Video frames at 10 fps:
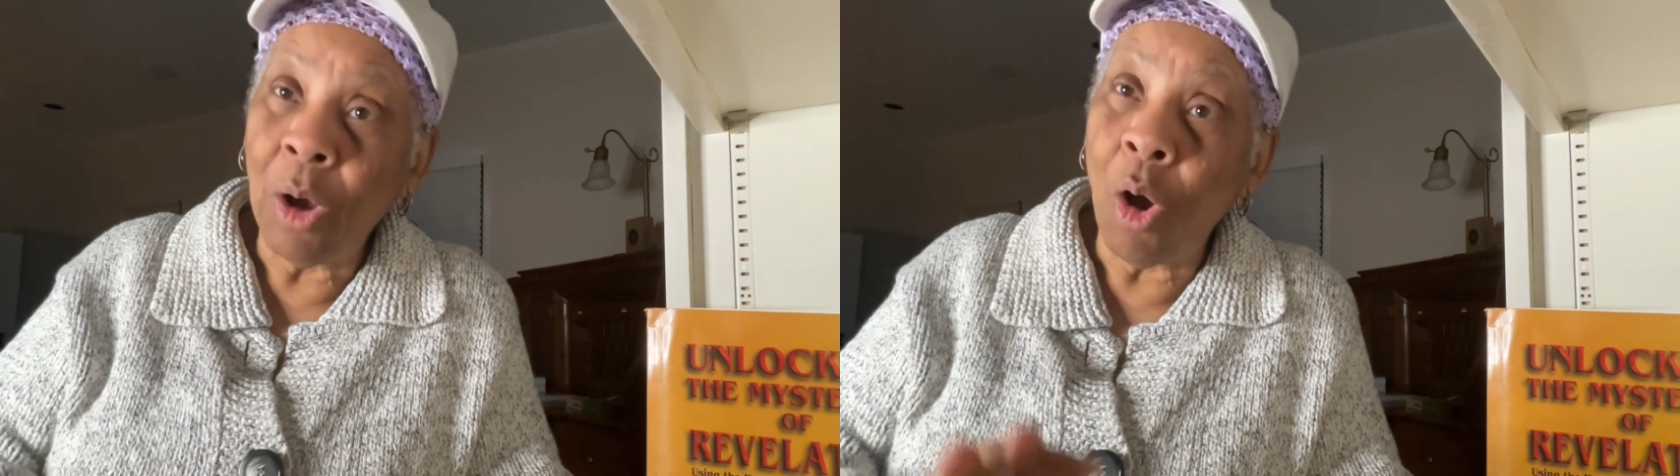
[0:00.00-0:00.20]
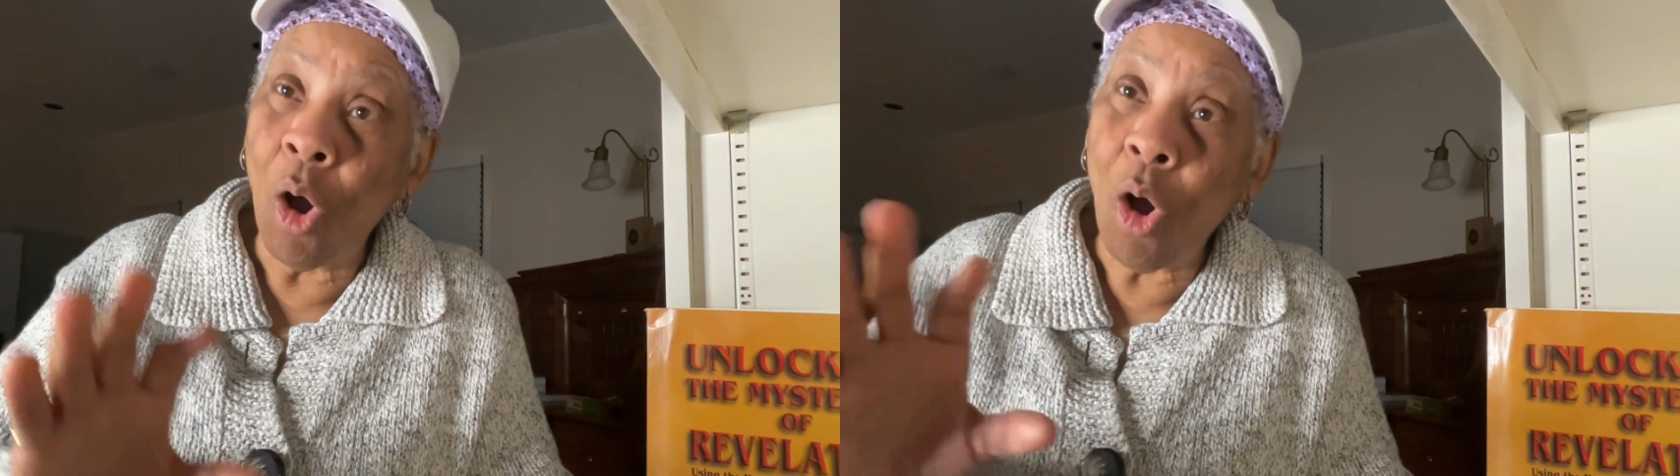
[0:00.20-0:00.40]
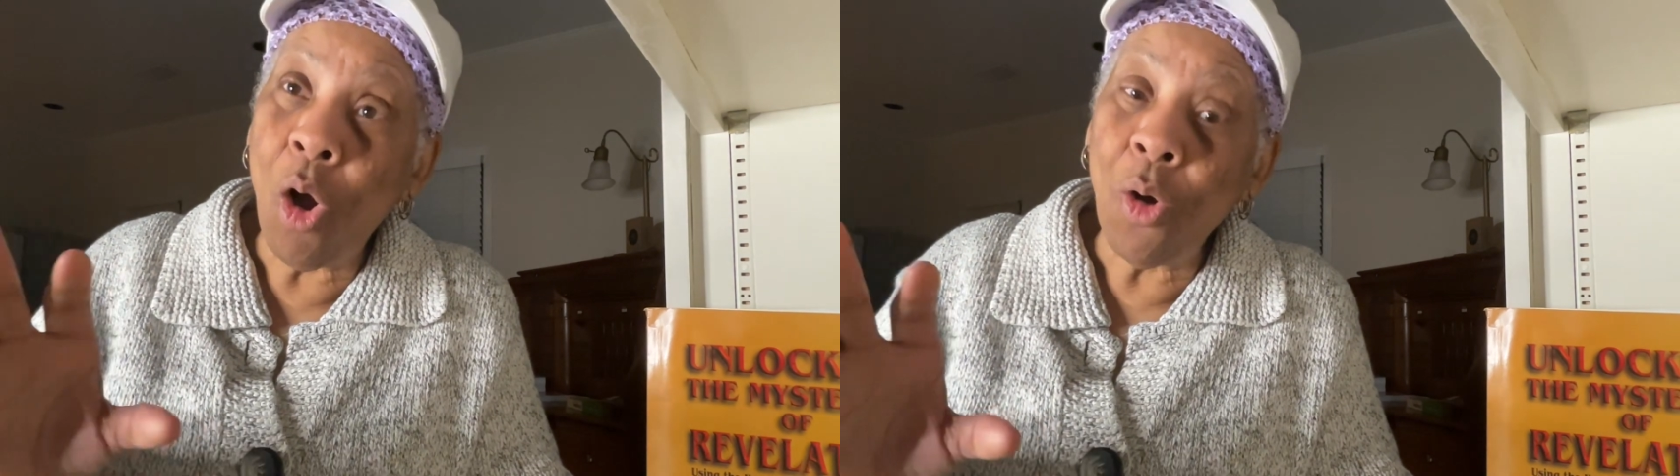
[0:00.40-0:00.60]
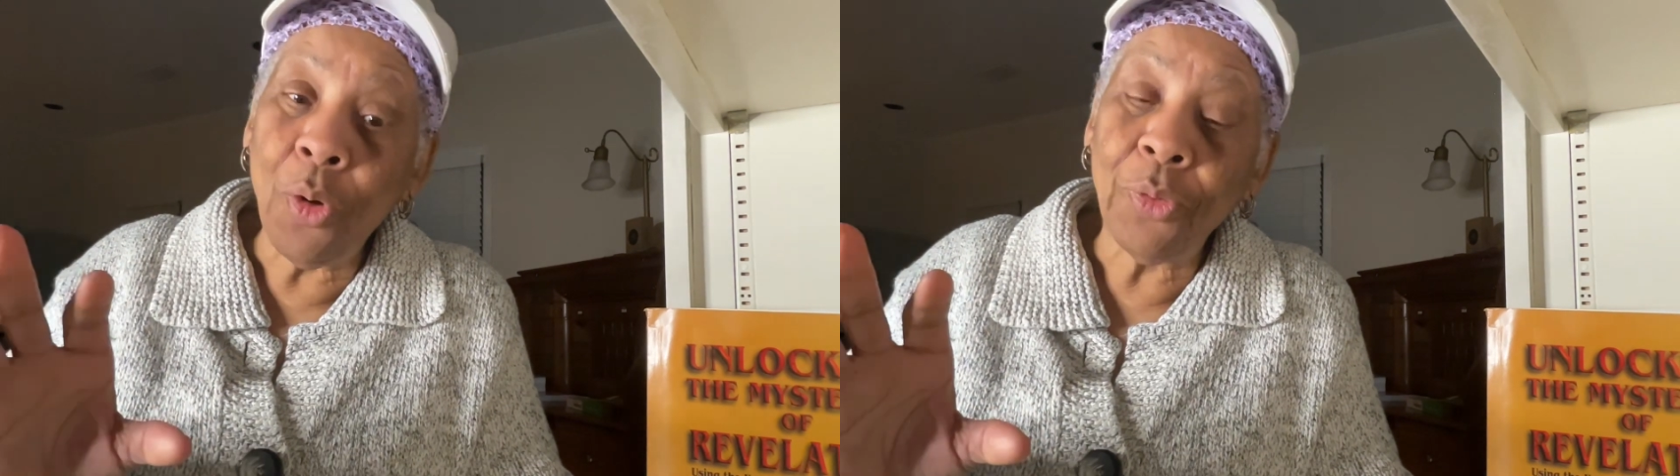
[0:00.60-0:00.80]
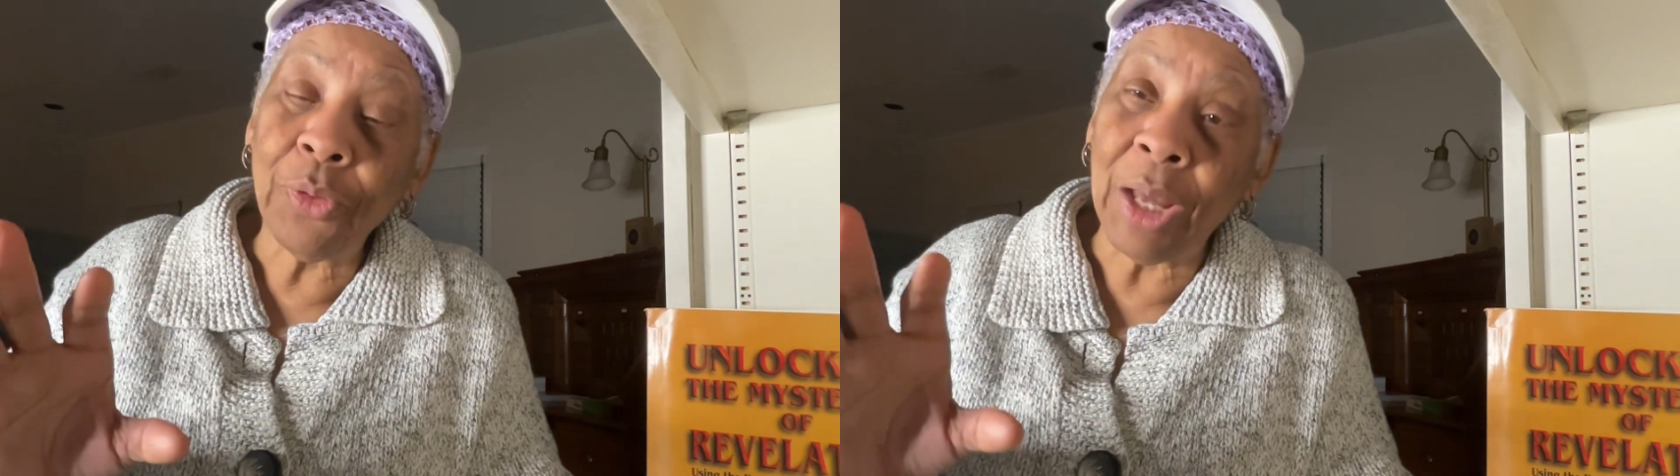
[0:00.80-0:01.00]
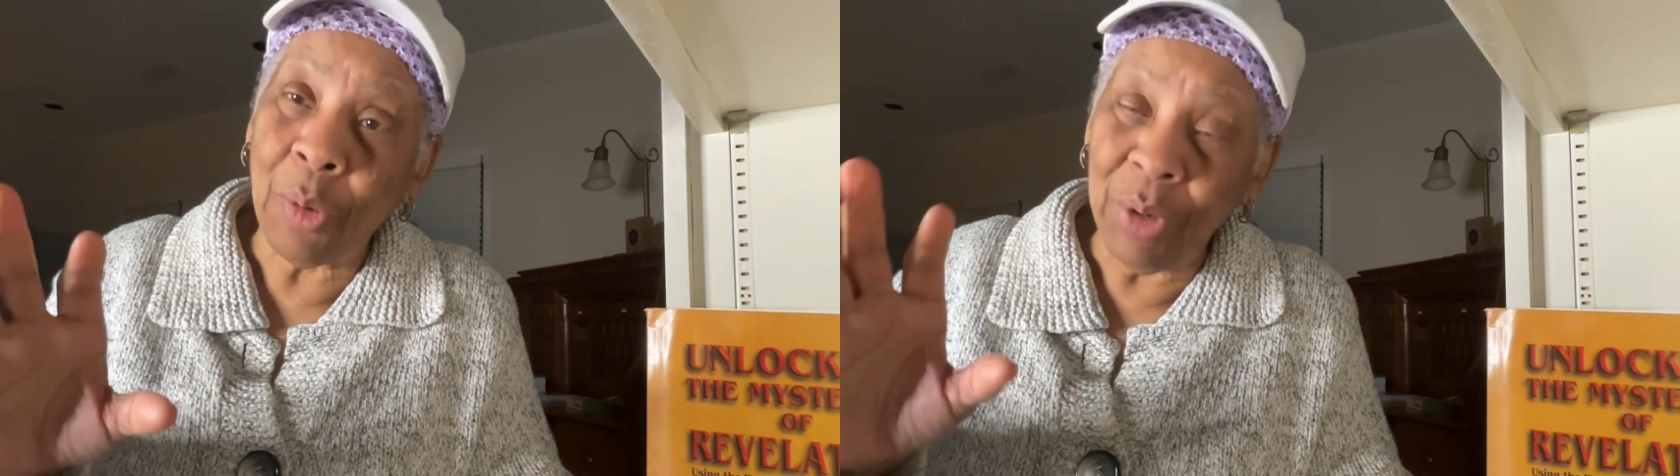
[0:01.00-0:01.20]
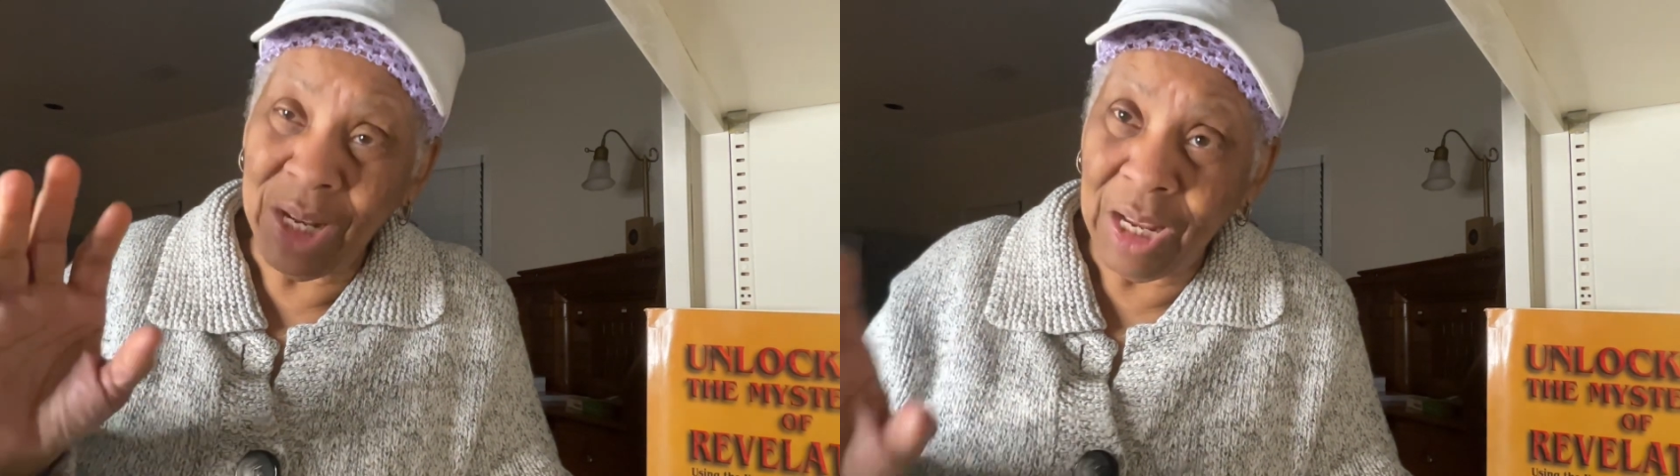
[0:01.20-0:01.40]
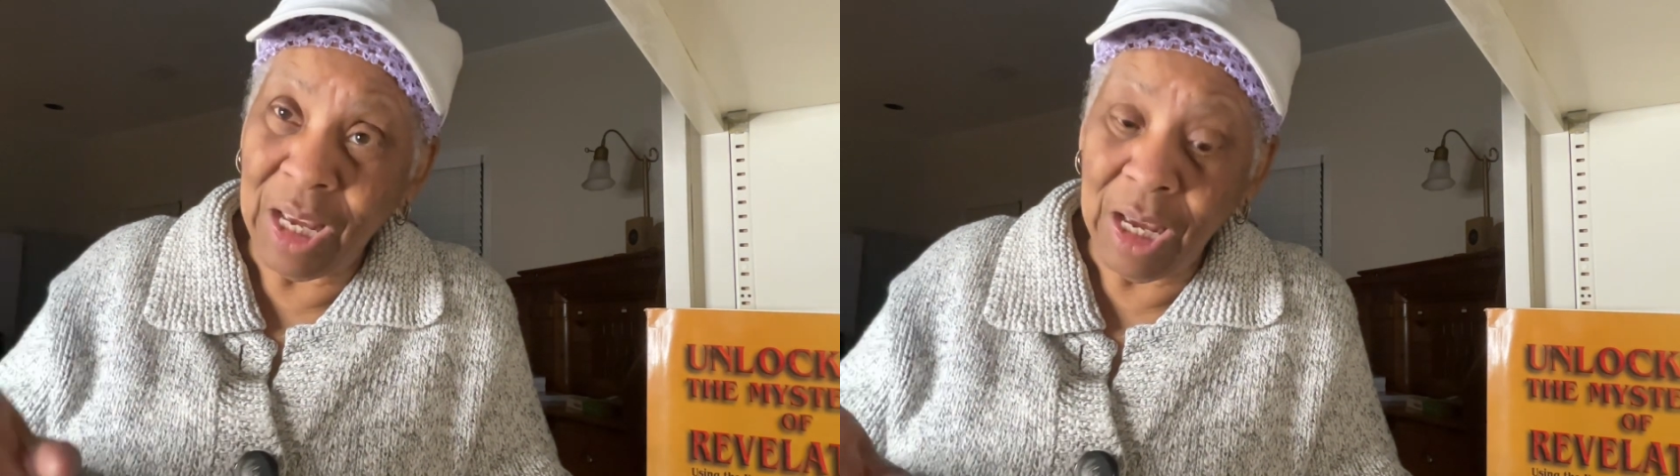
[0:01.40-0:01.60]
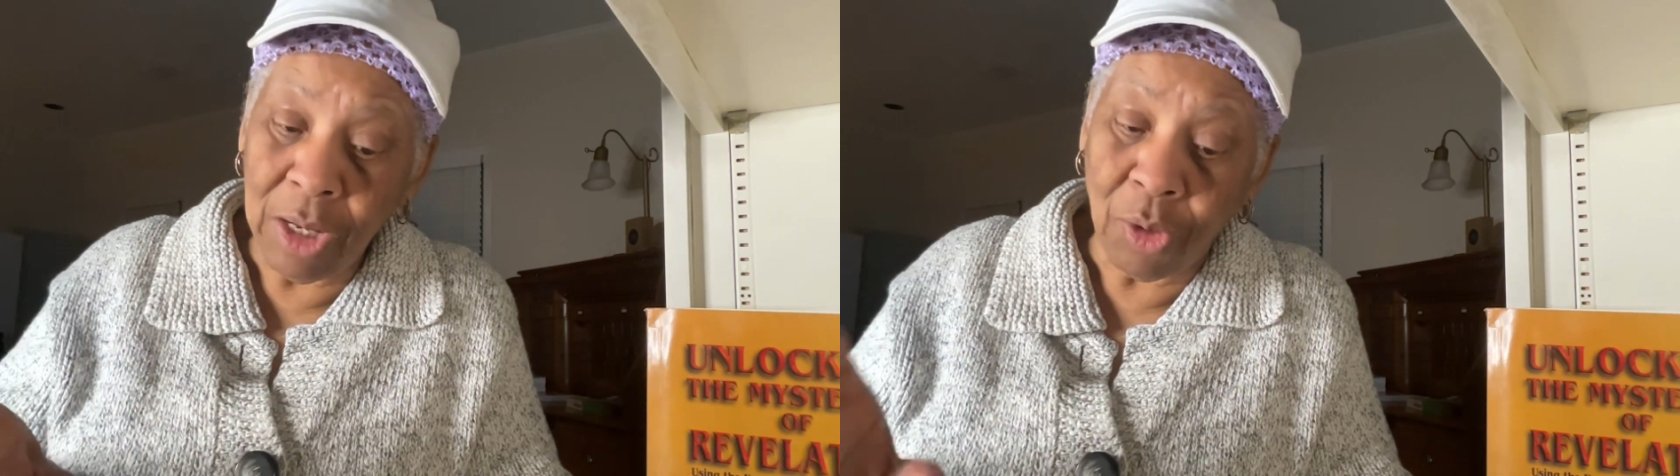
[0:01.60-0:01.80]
All that we need,